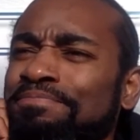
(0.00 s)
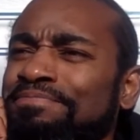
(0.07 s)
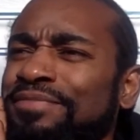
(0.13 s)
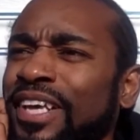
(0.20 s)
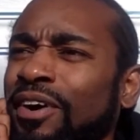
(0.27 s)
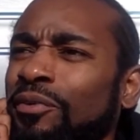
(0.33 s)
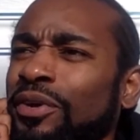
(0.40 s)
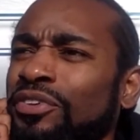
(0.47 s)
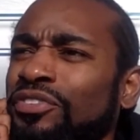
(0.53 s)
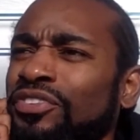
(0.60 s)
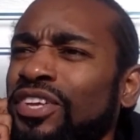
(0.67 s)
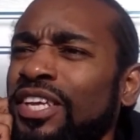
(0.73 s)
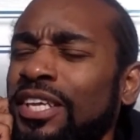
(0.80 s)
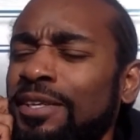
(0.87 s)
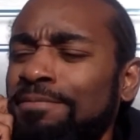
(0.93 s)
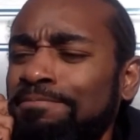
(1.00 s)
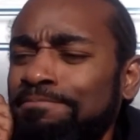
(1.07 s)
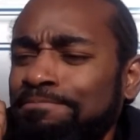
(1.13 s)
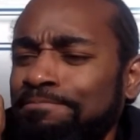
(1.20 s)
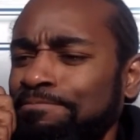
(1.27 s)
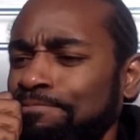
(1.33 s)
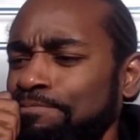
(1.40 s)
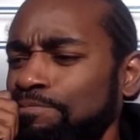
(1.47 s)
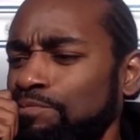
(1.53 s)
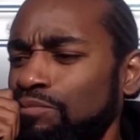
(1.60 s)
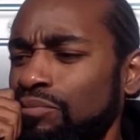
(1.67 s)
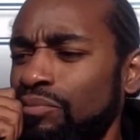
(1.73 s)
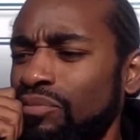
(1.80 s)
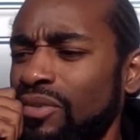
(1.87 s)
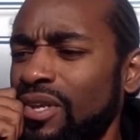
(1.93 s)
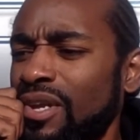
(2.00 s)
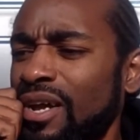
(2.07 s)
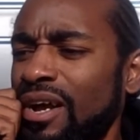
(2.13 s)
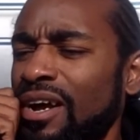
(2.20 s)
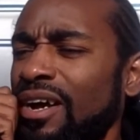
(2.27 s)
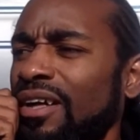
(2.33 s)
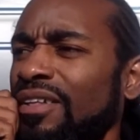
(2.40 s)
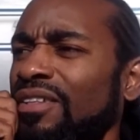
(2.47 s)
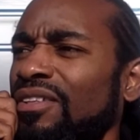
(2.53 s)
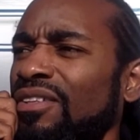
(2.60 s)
that we see uh,